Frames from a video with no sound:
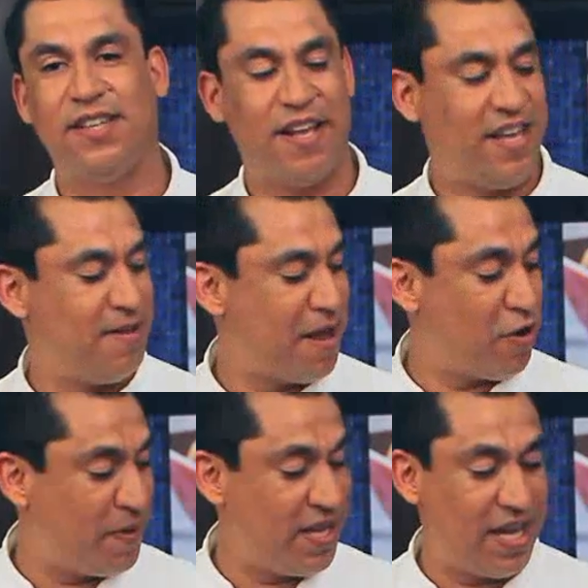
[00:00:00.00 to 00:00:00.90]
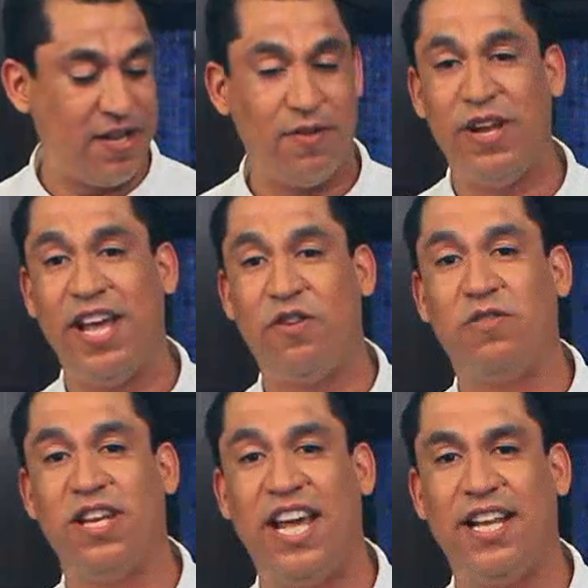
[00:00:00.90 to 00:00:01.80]
In my opinion, when I cook
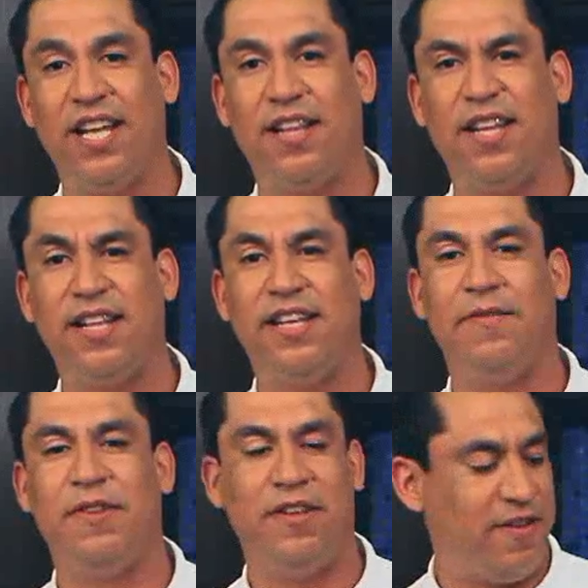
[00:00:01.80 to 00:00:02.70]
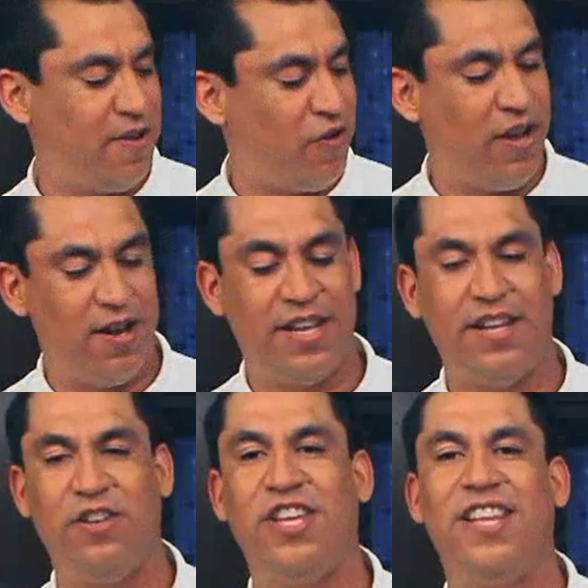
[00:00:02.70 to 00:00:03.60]
it like that, the oil,
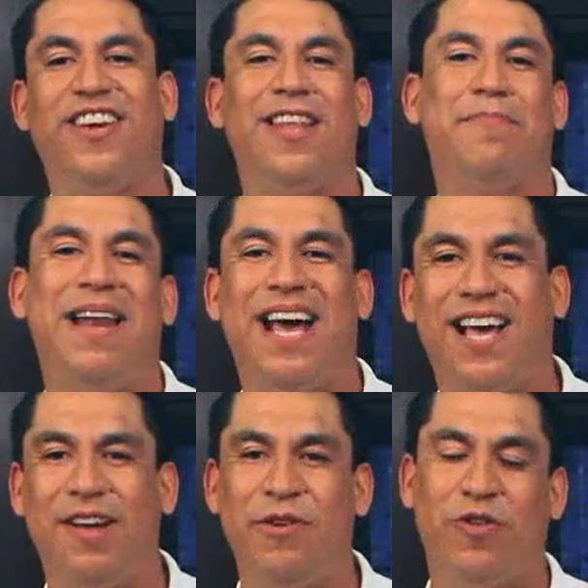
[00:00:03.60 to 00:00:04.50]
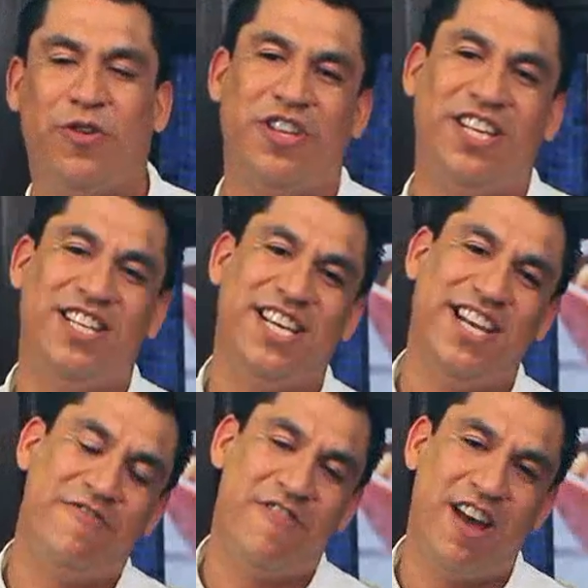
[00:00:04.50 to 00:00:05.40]
it tends to get black, and when you cut it inside the
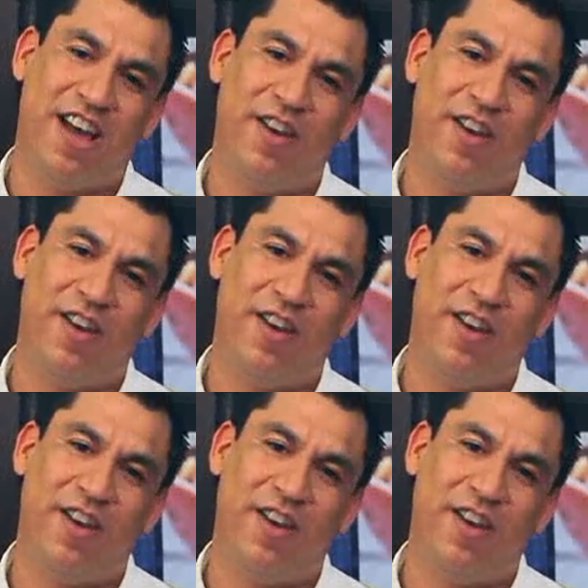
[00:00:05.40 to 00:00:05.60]
raw,